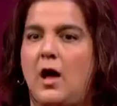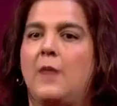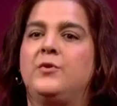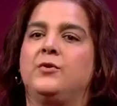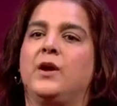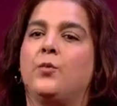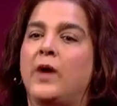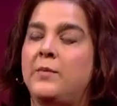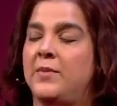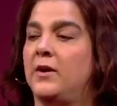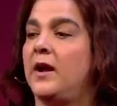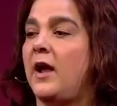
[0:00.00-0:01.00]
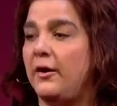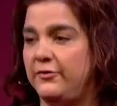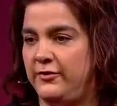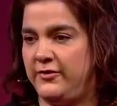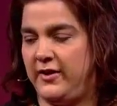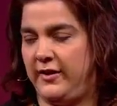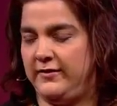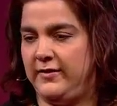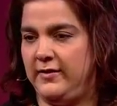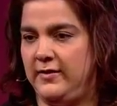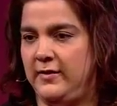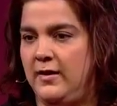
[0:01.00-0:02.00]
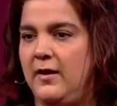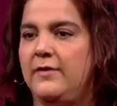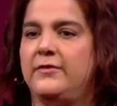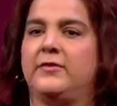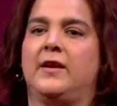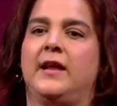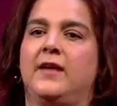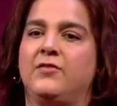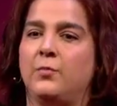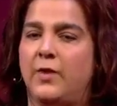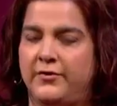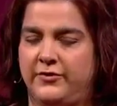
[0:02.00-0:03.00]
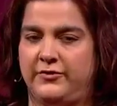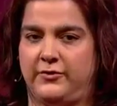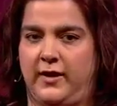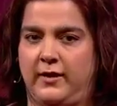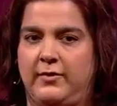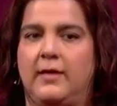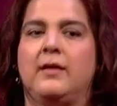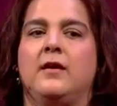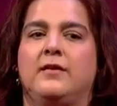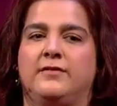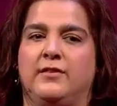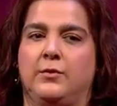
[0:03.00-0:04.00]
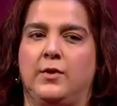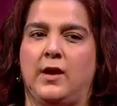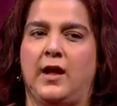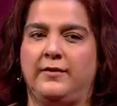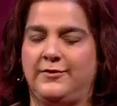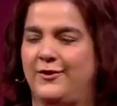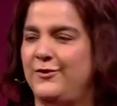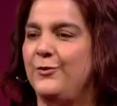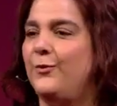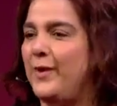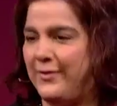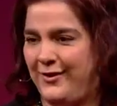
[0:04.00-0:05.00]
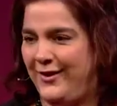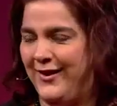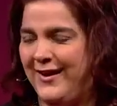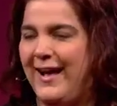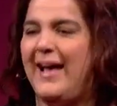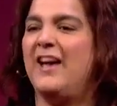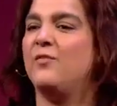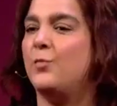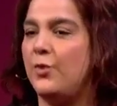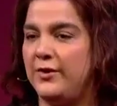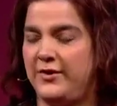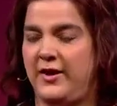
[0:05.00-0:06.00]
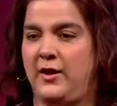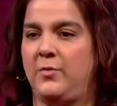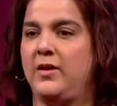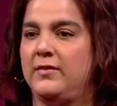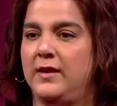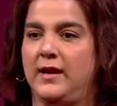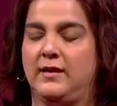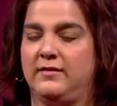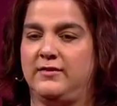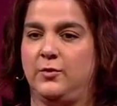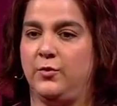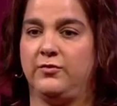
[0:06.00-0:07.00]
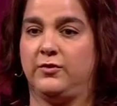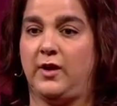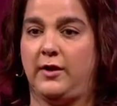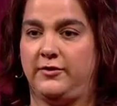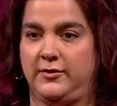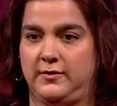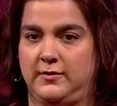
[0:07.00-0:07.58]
I'm doing weight-bearing exercise so that I have the muscle strength so that when I start to wither, I have more time that I can still move around.